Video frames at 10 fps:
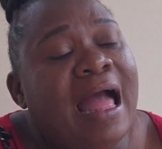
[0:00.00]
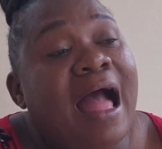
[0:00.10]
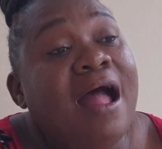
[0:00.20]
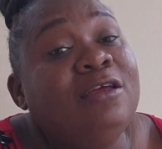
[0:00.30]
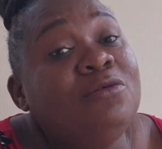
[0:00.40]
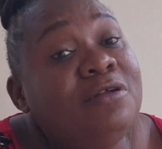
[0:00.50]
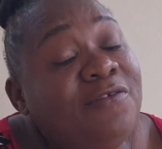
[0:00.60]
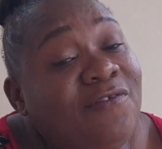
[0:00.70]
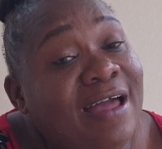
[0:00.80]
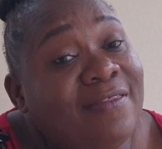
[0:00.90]
and you will
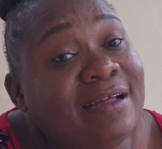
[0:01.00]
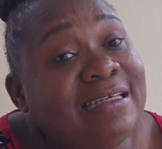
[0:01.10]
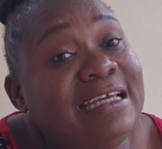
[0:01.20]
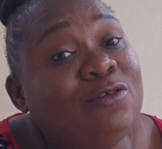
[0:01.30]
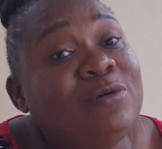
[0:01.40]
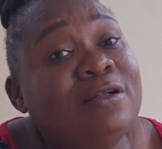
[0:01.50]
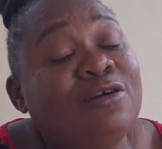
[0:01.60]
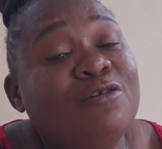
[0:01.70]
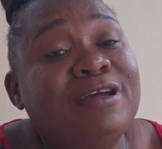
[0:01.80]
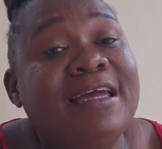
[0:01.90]
find that it will
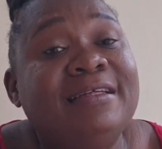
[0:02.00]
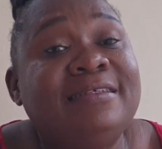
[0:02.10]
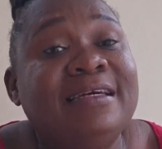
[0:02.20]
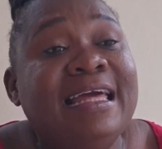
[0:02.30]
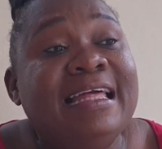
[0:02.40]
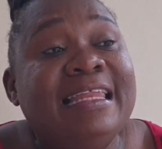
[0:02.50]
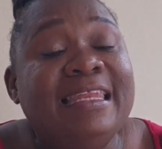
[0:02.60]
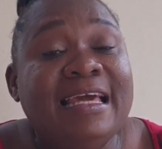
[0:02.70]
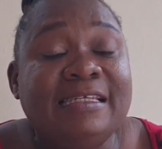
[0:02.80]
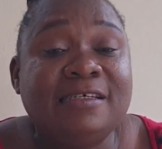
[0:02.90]
create
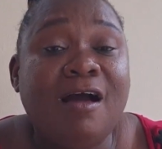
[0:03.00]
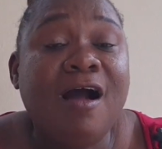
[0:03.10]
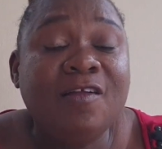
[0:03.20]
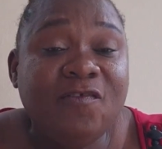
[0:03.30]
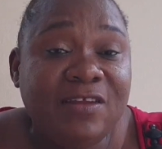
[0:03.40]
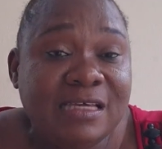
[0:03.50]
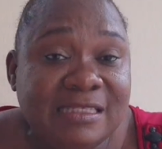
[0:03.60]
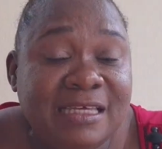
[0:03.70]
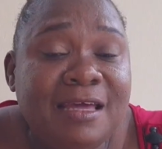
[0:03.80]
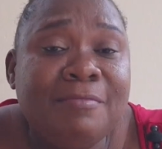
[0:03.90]
less
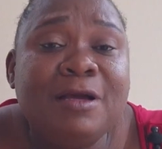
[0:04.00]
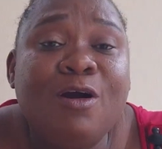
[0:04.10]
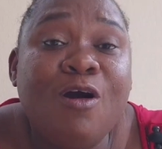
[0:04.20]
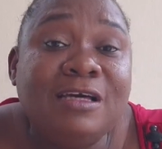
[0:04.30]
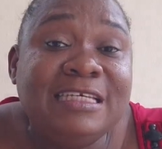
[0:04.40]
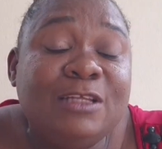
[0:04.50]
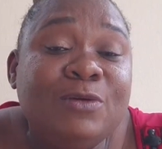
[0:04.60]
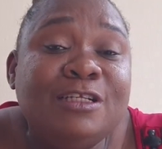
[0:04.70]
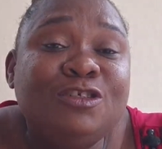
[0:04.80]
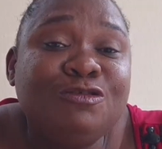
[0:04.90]
conflicts because it
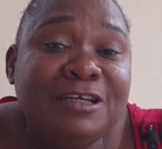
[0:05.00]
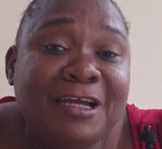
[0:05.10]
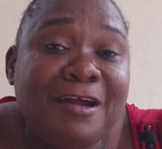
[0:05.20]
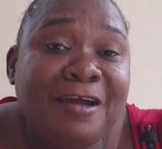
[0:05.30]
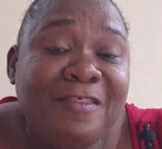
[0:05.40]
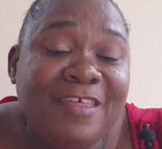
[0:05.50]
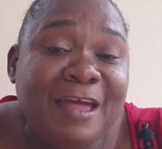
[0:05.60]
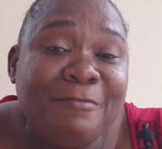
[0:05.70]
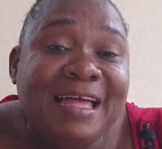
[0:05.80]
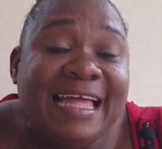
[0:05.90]
will trigger
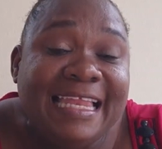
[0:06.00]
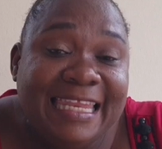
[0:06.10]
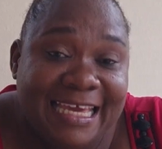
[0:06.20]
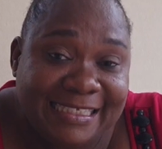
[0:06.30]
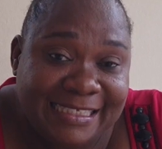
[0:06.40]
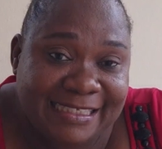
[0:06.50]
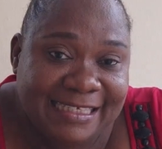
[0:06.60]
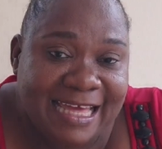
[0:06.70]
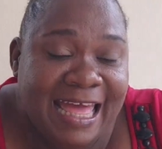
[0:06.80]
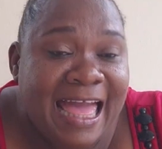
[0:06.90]
them less.
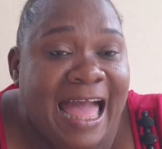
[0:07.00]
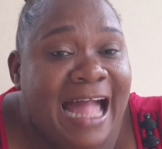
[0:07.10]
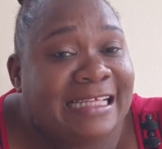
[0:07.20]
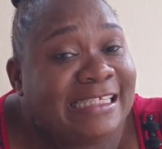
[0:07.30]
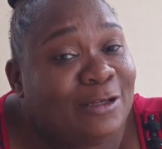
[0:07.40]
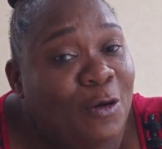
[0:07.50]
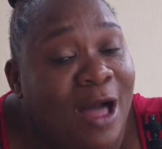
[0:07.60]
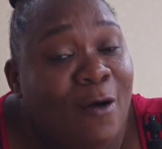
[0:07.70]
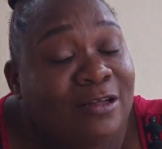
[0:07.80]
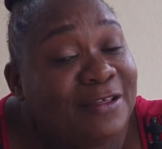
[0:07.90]
And so
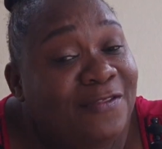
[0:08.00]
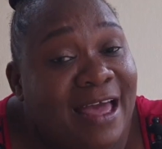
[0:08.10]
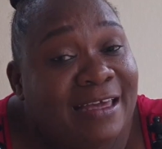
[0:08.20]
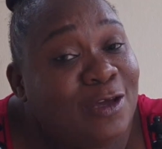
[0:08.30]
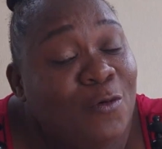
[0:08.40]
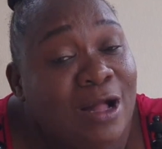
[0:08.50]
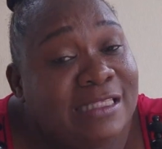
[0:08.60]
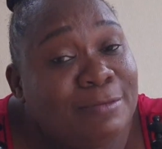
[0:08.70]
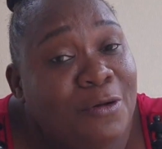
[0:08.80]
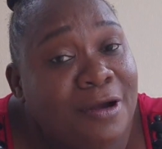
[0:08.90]
I want to thank you
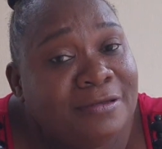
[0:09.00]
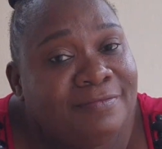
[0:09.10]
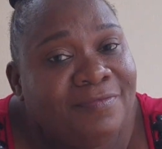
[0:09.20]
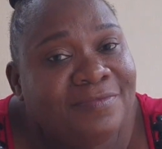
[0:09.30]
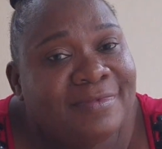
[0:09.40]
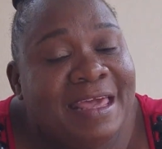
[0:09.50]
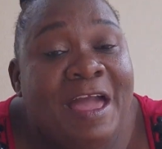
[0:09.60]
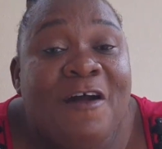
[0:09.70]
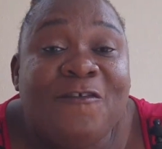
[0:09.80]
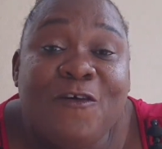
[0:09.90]
once more
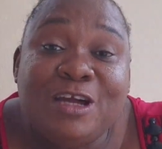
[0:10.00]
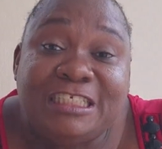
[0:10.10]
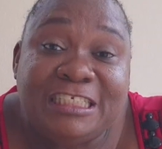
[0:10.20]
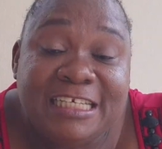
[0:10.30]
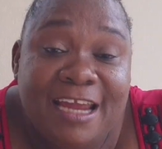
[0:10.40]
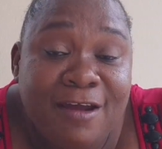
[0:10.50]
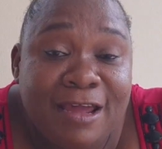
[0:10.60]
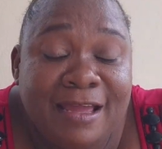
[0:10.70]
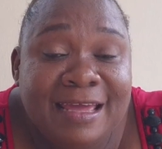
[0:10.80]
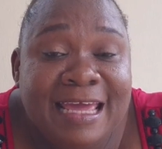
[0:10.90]
for sharing